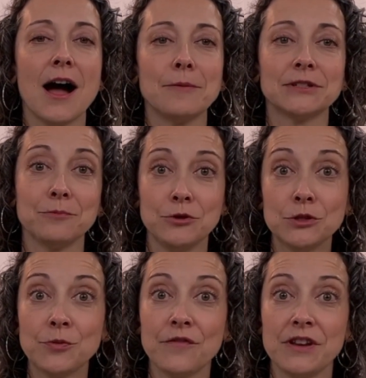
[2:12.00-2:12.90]
some
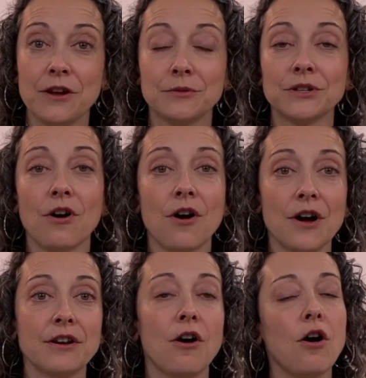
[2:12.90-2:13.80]
useful videos
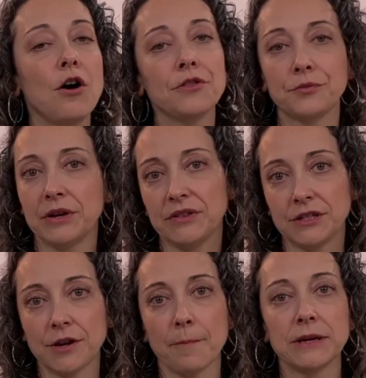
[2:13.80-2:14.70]
on all three of
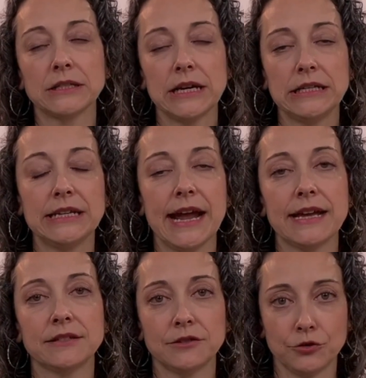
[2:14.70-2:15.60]
these topics:
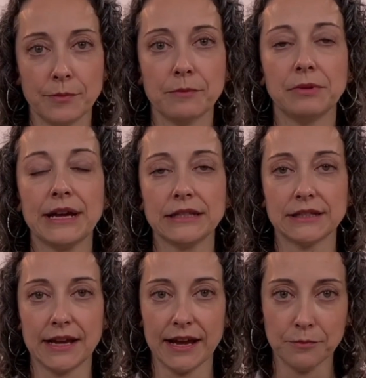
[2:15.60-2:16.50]
intakes, treatment
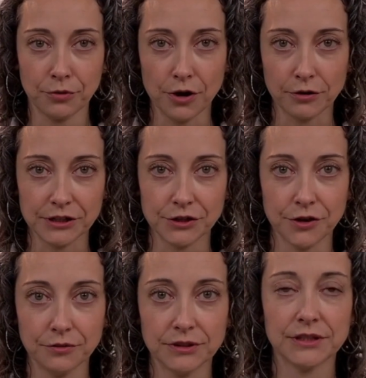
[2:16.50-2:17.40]
plans, and progress
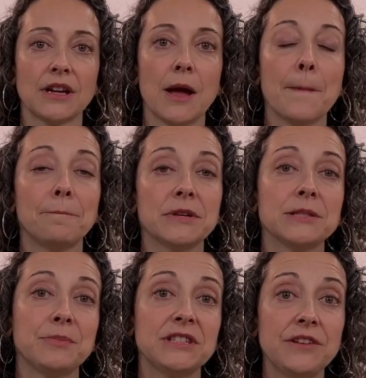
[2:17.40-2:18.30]
notes. But
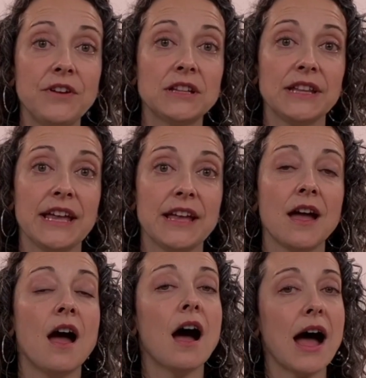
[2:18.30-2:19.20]
specifically,
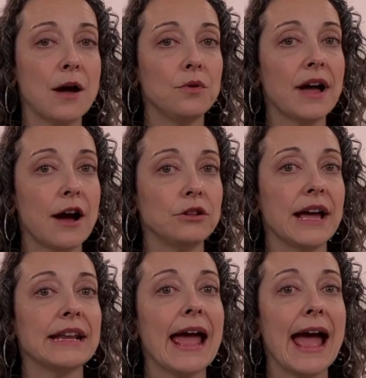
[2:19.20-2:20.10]
I will
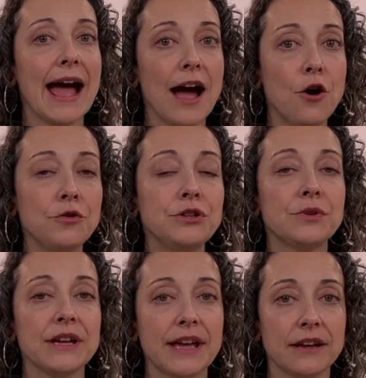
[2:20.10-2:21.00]
outline how you
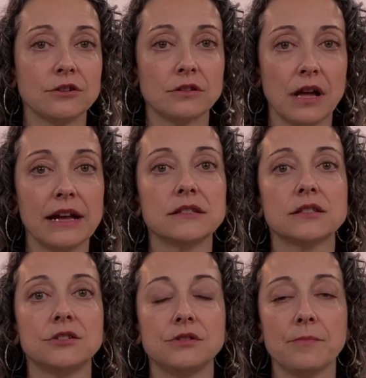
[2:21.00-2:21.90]
can get your
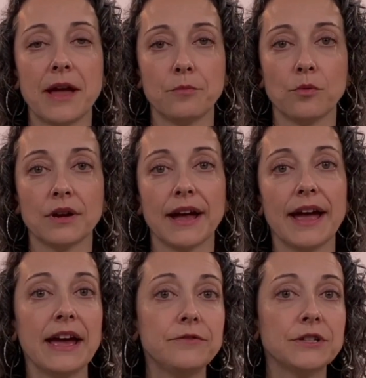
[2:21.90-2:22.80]
clients to do the paperwork
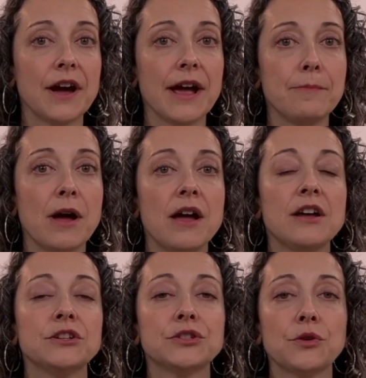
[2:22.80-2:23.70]
ahead of time
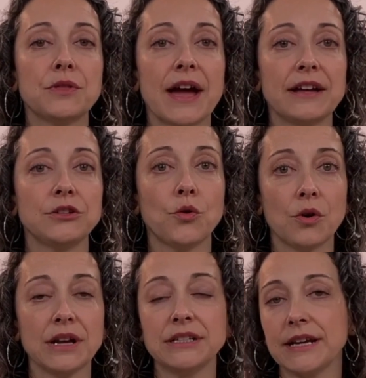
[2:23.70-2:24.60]
so that
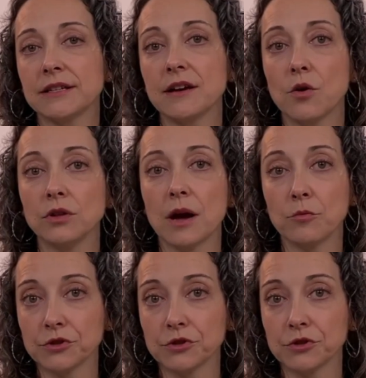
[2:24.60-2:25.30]
your intakes can go a lot more